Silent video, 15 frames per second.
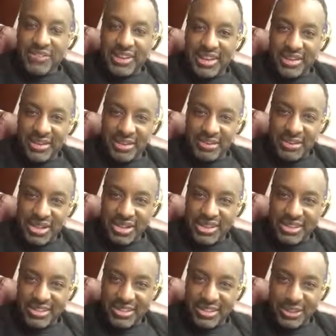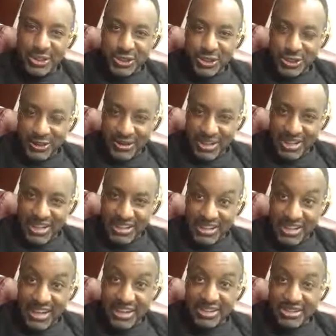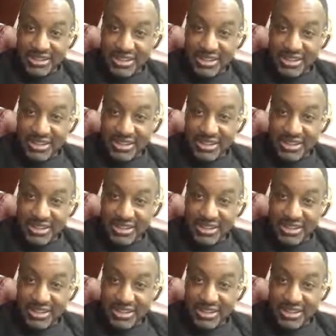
video to retell this story that's now